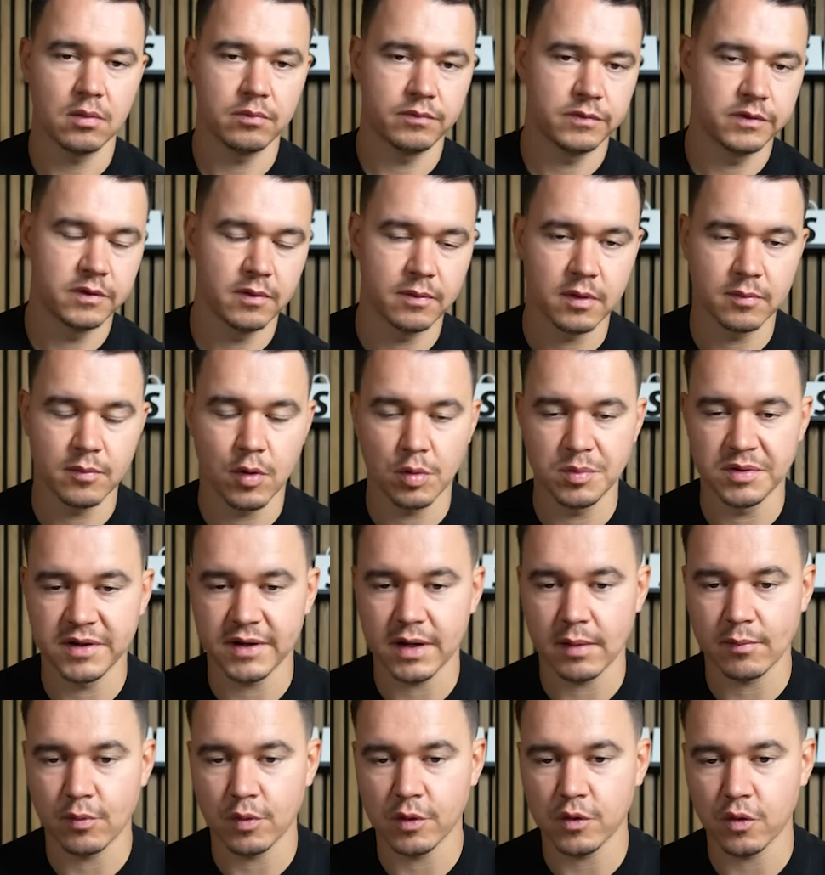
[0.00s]
The moment that
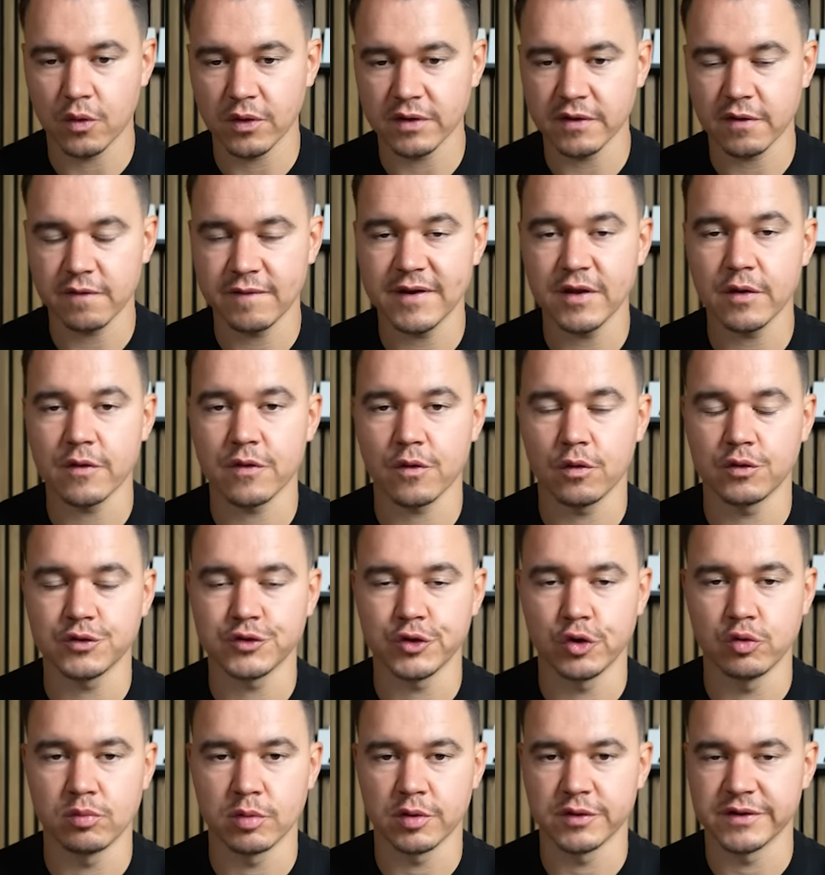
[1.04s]
I'm recording this video is
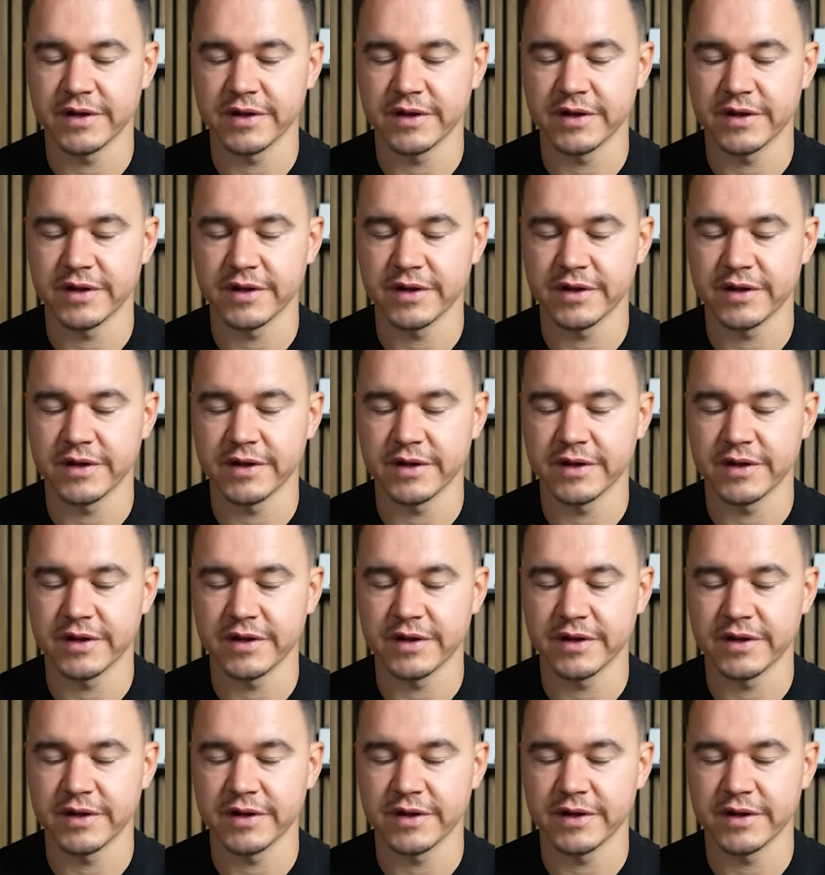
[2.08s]
October.